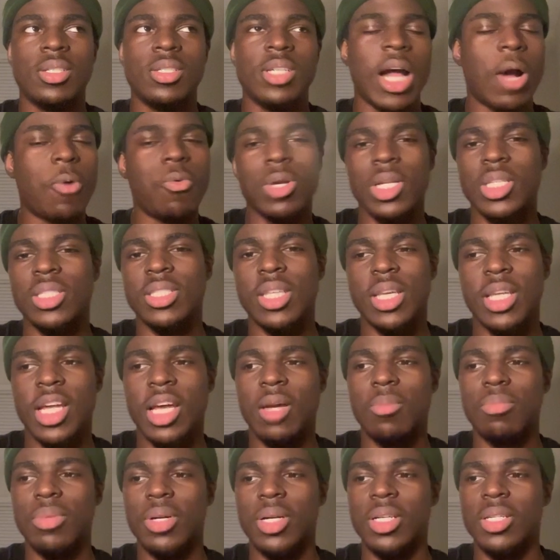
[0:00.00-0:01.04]
I wouldn't say
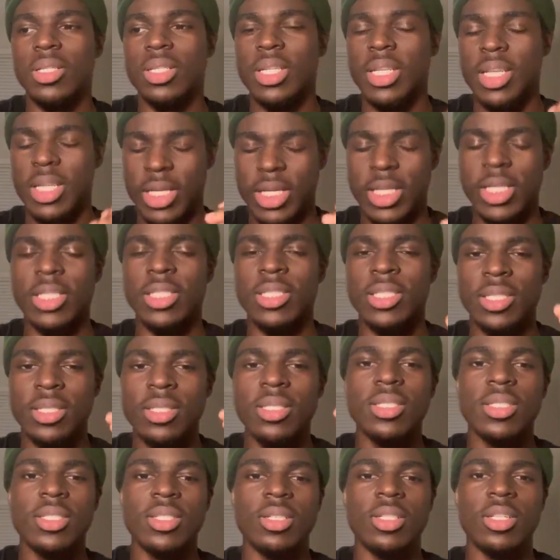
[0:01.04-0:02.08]
that, but it is
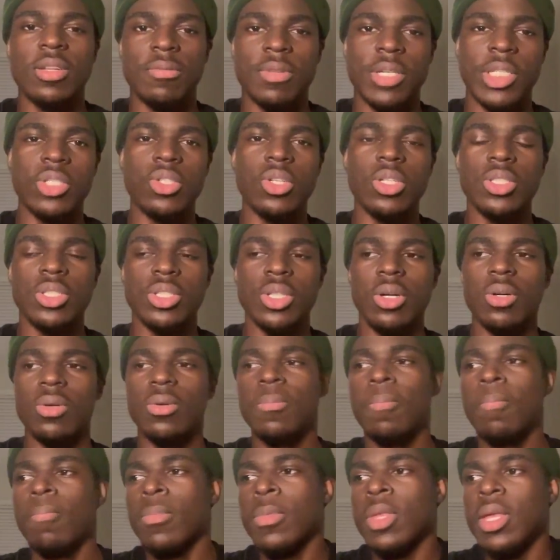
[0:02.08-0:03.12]
still a very good show,
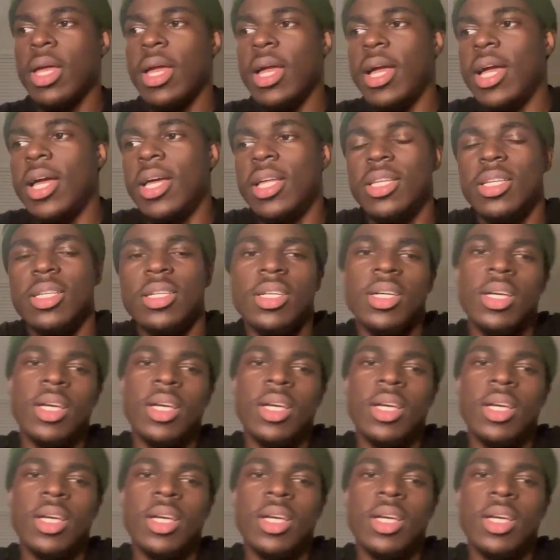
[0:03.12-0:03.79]
and